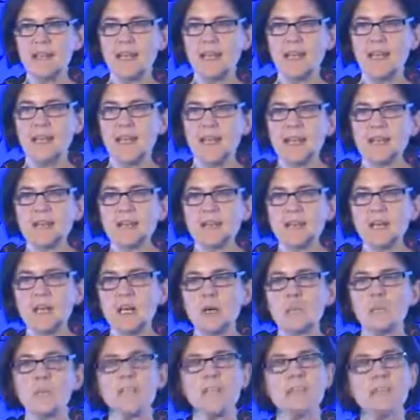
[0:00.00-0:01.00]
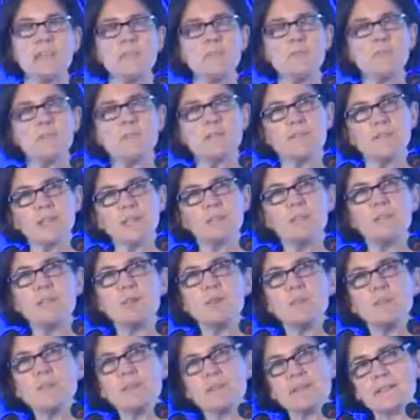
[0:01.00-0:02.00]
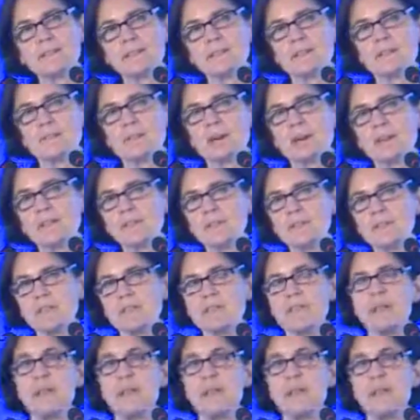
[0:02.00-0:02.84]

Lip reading: And we need to develop new business models